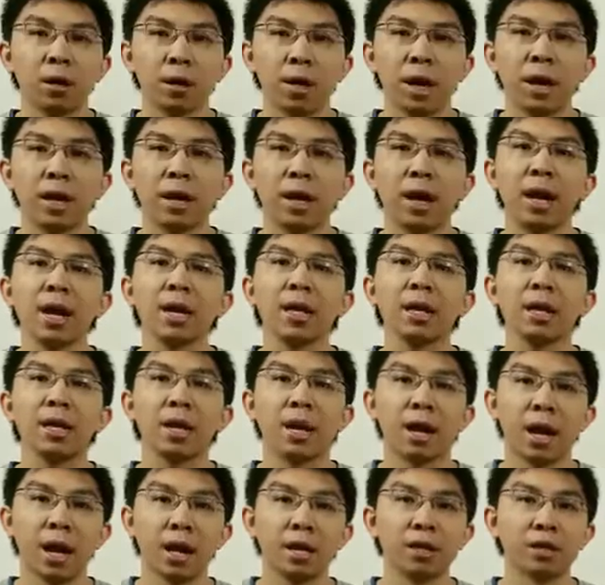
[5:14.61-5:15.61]
1080
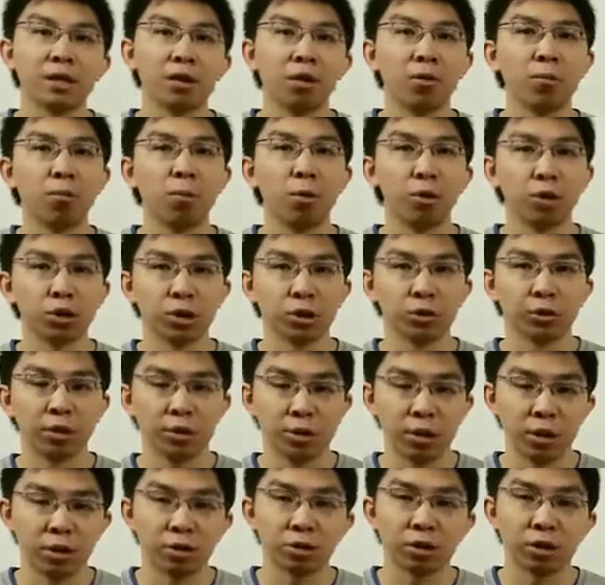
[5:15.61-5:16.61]
lines of motion
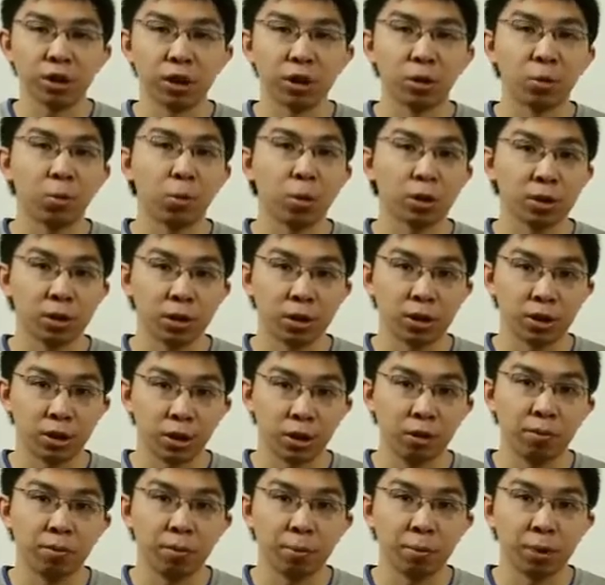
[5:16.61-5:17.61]
resolution was
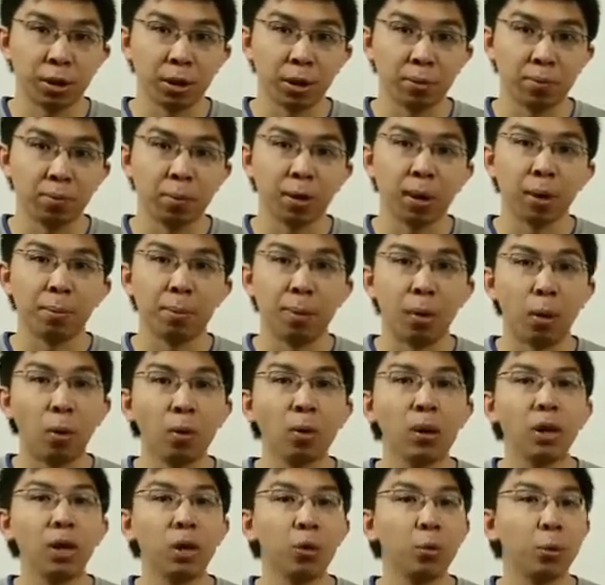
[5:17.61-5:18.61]
achievable, but
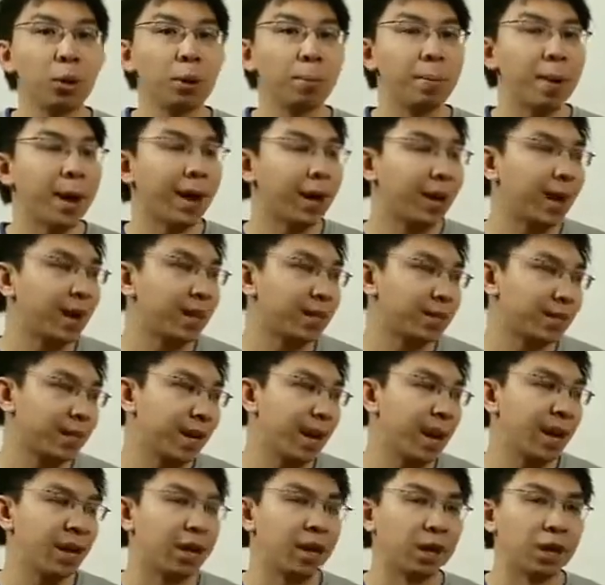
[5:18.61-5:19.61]
only with backlight
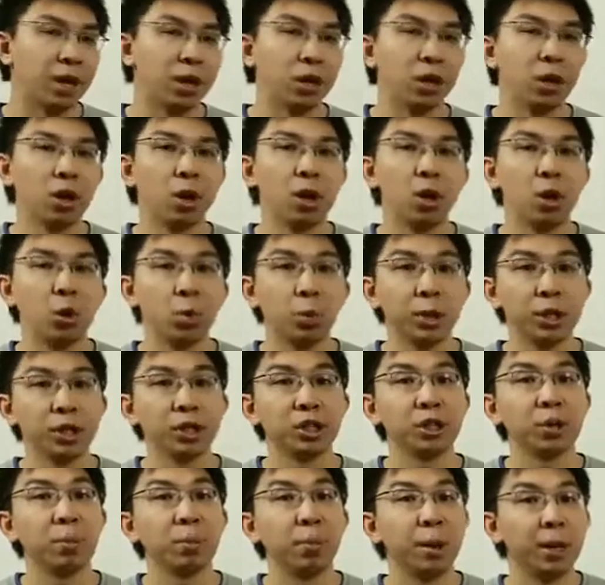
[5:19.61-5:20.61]
scanning,
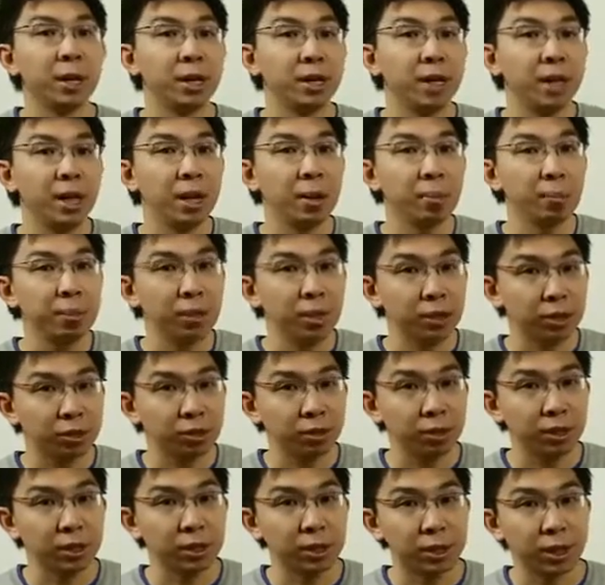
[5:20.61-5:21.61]
which may dim the
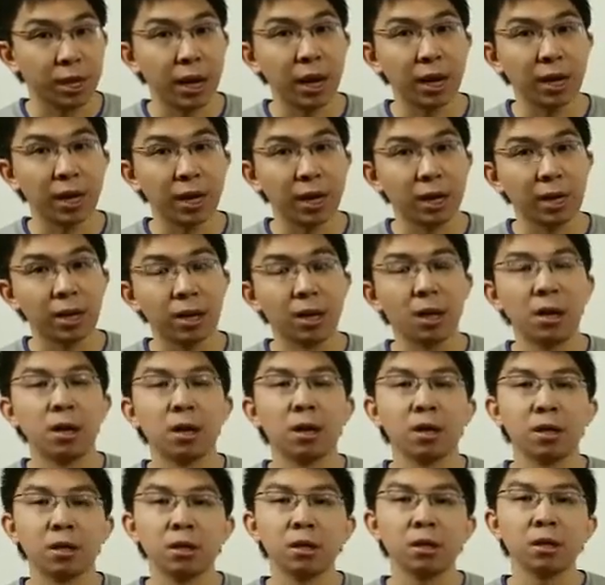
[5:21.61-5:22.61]
screen slightly.
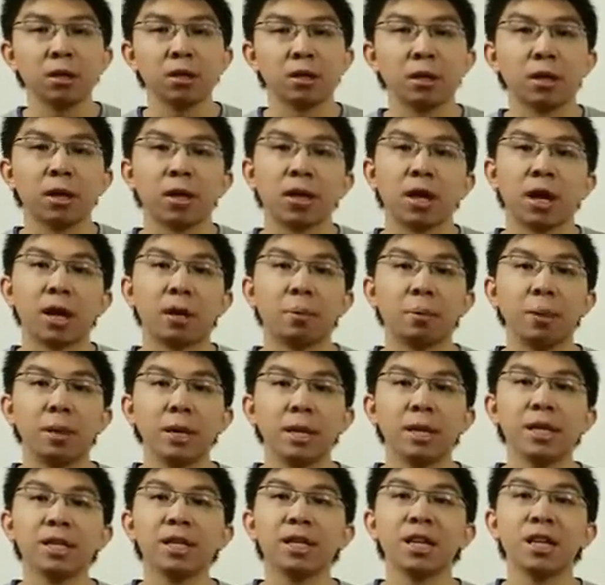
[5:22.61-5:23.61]
This can be
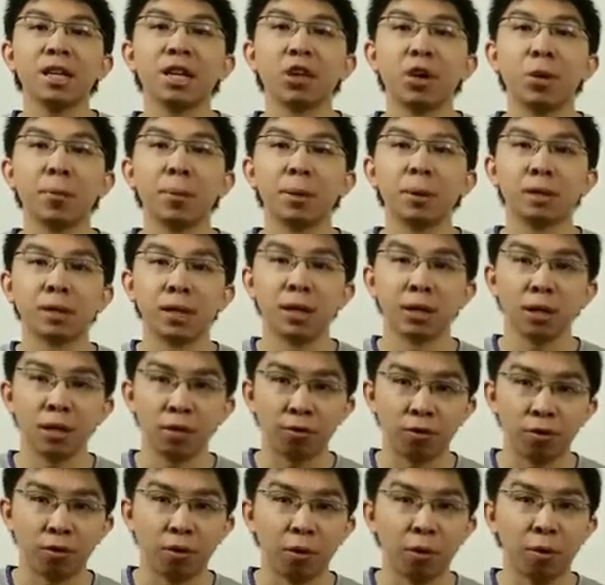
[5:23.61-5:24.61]
easily
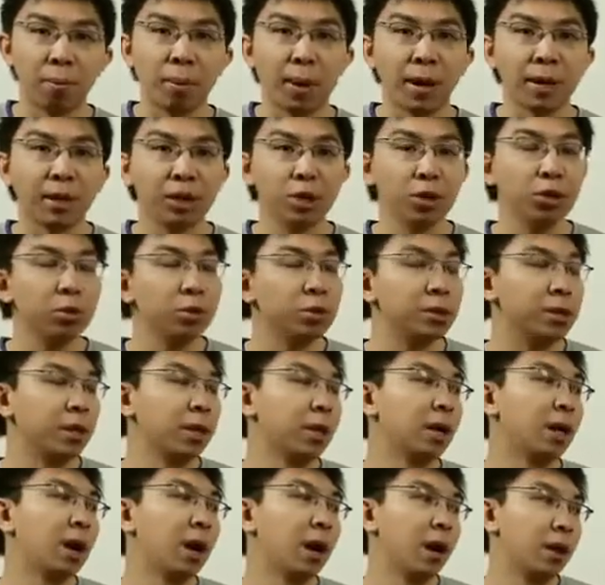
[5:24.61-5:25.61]
compensated for by
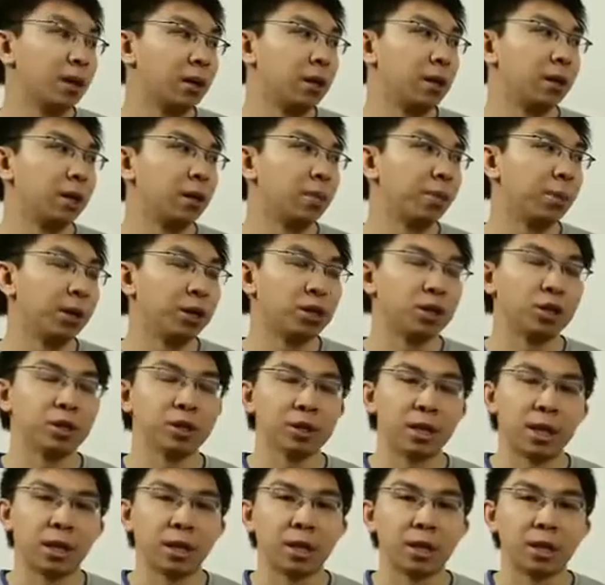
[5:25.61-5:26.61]
using other picture
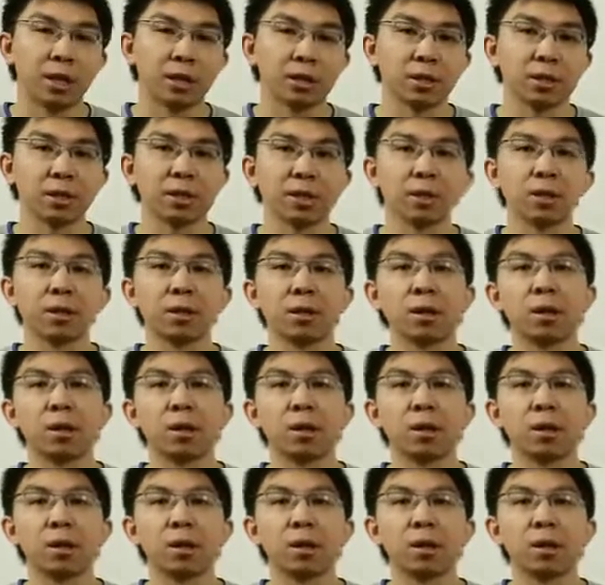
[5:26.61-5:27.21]
settings.